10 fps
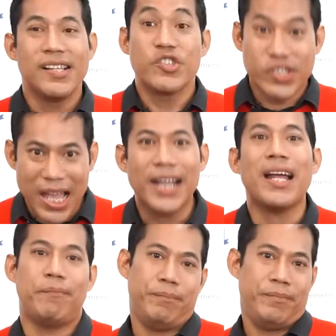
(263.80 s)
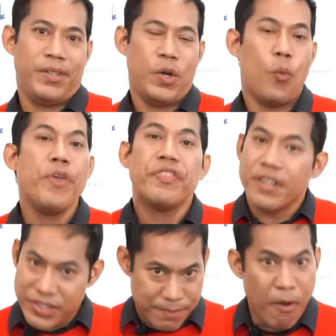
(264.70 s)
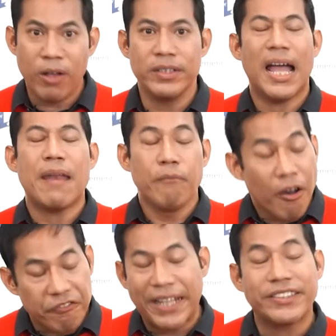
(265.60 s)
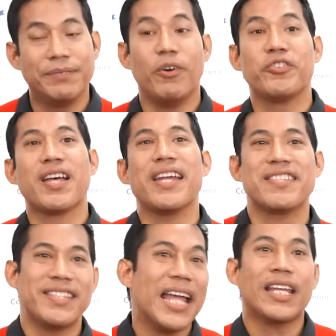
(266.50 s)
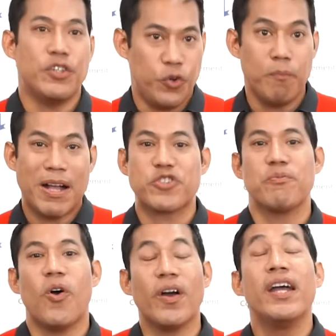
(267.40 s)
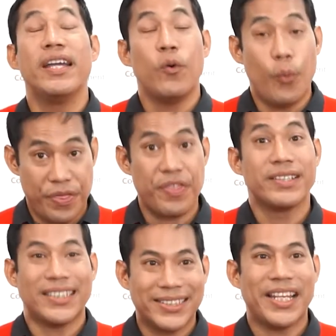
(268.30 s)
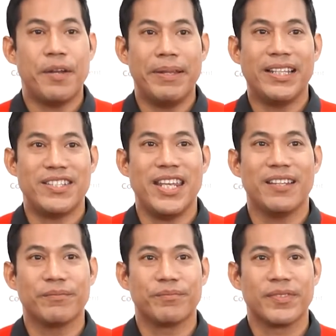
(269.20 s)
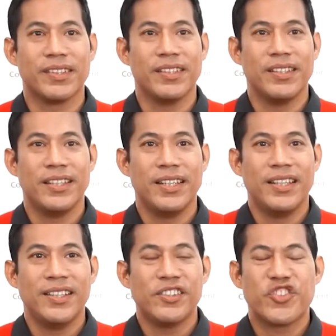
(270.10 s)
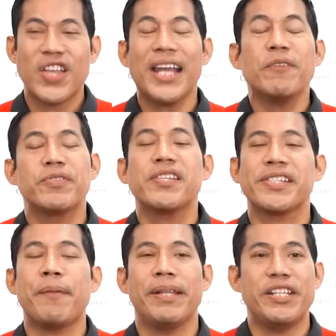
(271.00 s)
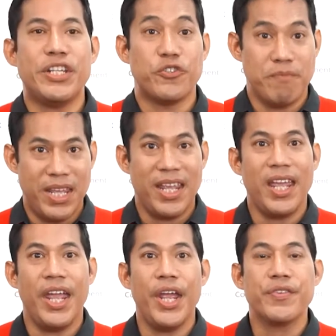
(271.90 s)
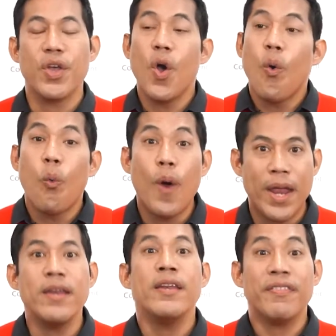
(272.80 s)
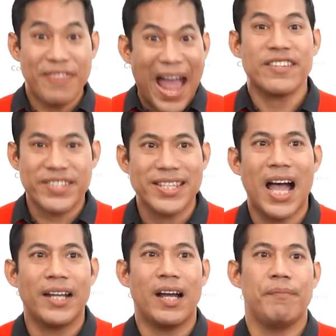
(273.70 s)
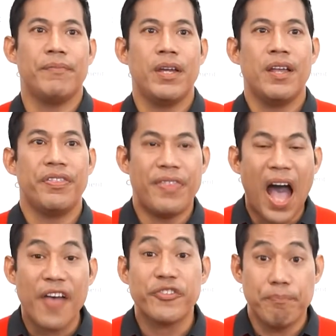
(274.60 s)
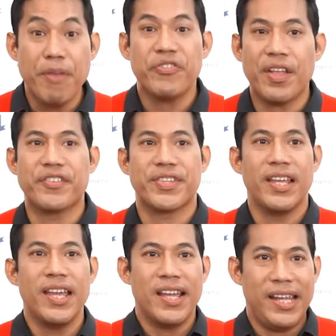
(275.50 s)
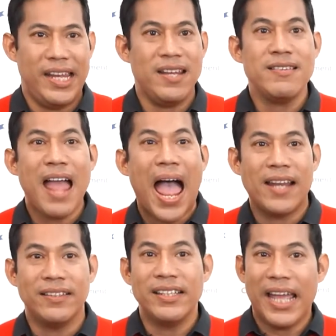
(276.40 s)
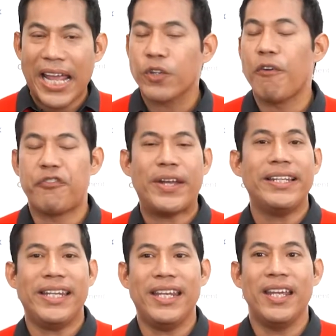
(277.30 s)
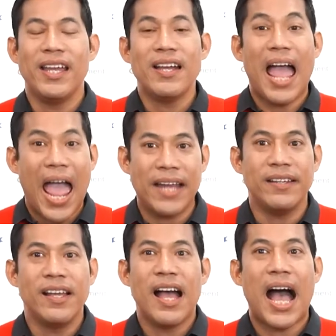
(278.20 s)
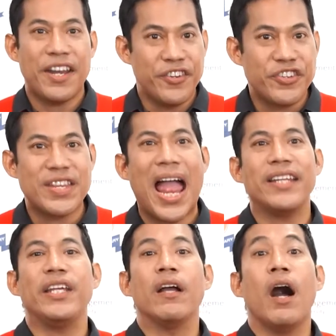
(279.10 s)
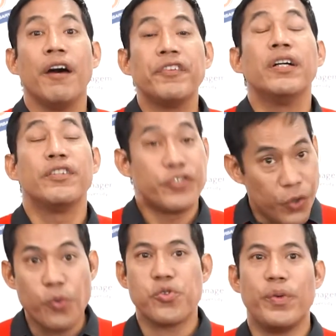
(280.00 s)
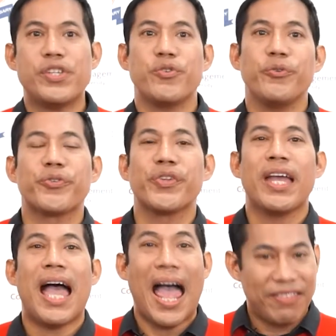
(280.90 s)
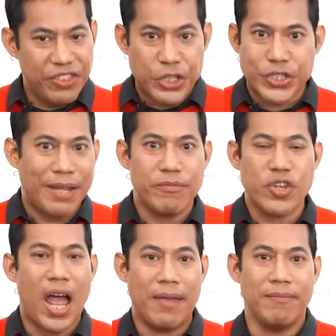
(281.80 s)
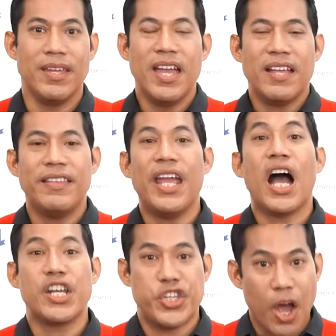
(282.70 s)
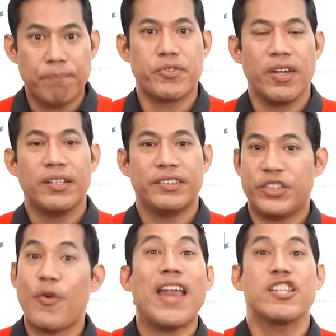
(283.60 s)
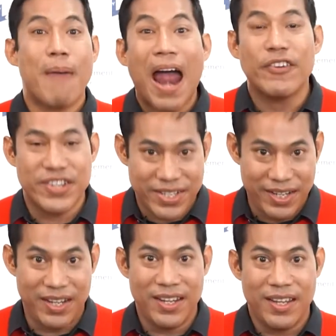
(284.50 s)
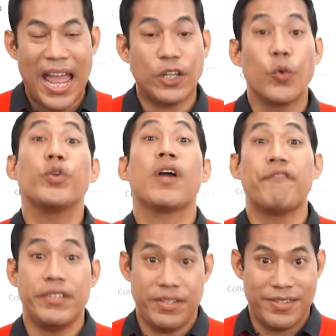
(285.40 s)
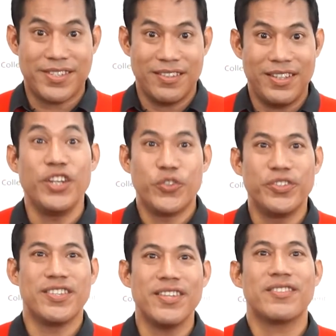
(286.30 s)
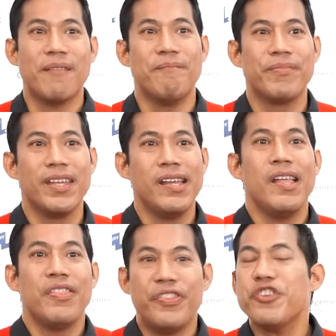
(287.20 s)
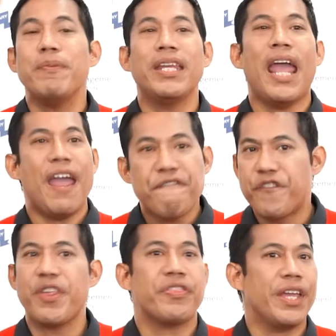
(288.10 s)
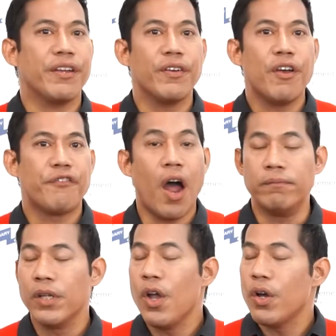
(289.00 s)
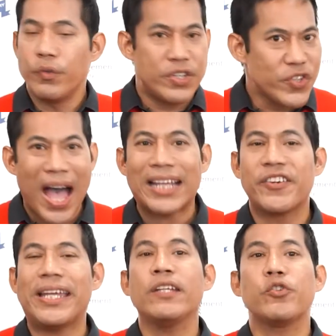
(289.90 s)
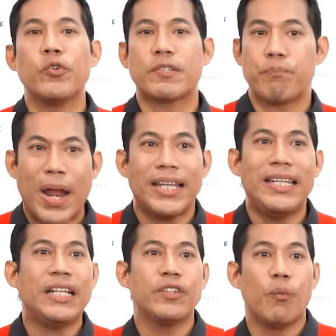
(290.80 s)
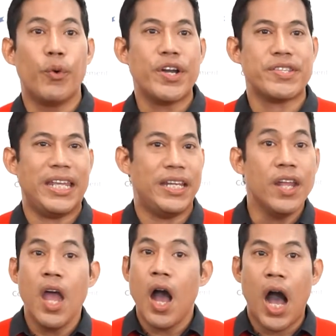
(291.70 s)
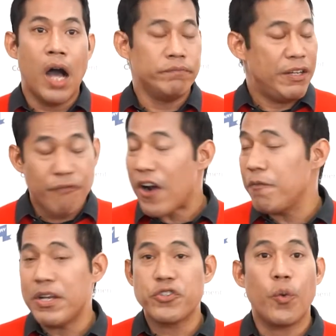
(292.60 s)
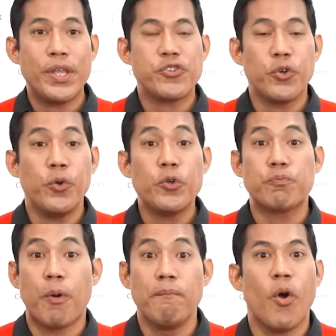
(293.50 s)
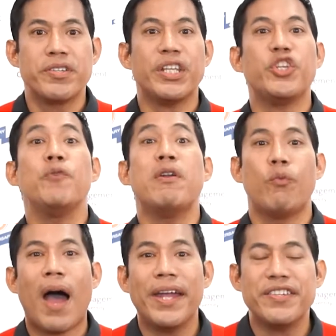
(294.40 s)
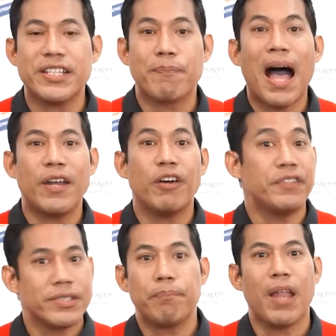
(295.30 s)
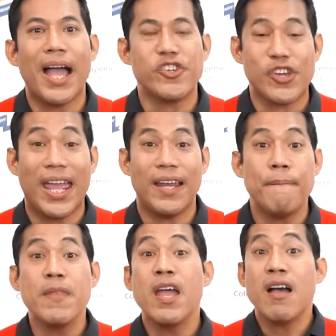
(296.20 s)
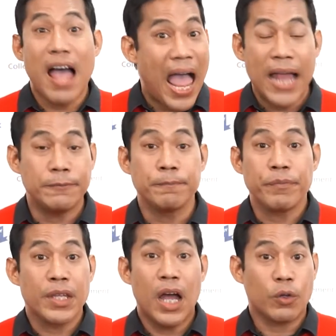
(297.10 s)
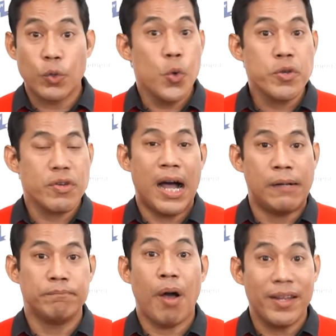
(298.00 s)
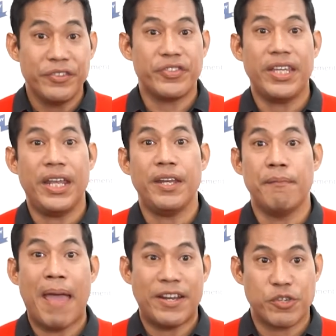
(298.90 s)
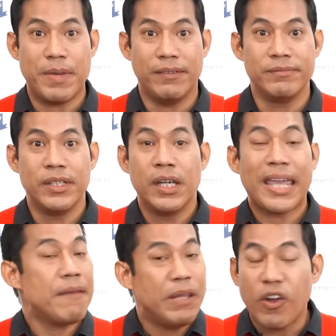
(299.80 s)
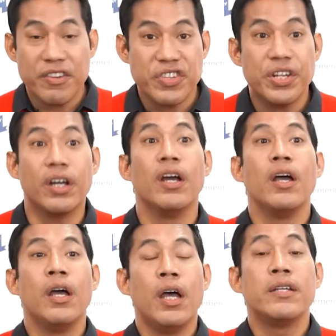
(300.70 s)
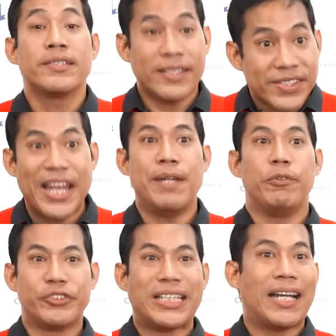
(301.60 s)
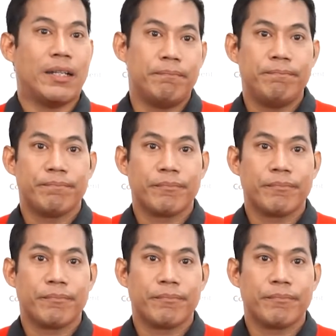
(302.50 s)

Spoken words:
Startup with the smaller and more flexible sites, they can do much more with sustainability. Startup sustainability to me is when that startup does business in an eco-friendly and understanding of social issues. At the same time, they adopt transparency and good governance into the system. This means everything from recycling to spreading the words in environmental issues, promoting human rights as part of the supply chain, and a good policy in the management can be considered sustainable startup.